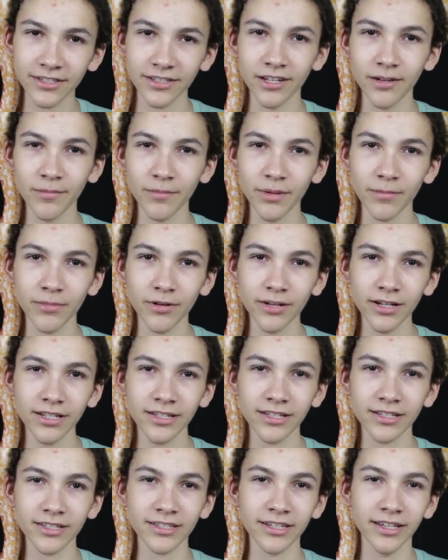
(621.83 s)
going to be pretty
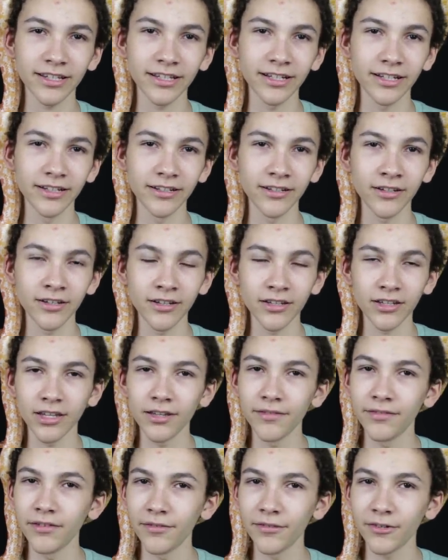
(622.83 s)
exciting.
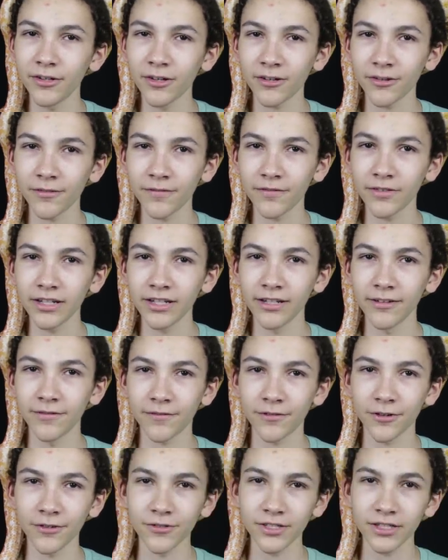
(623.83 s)
Even if you are feeding
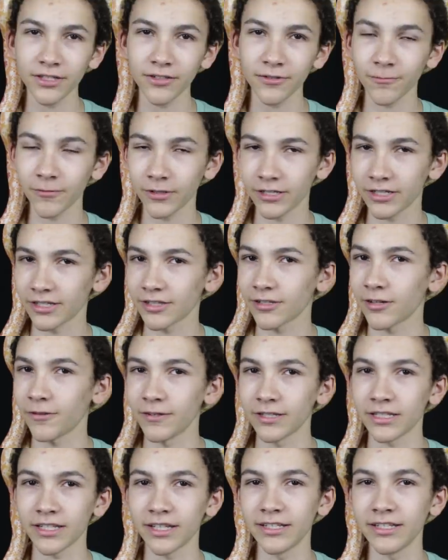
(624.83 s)
frozen, which is always
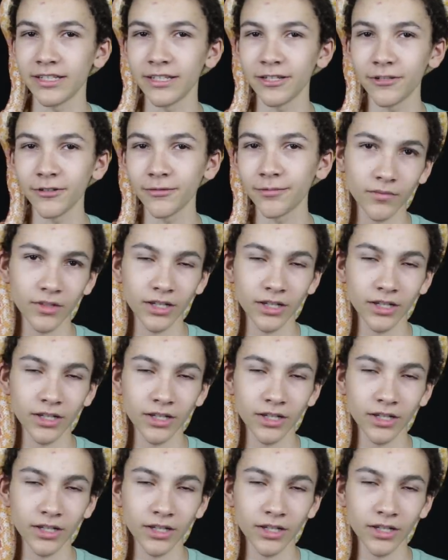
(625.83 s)
ideal,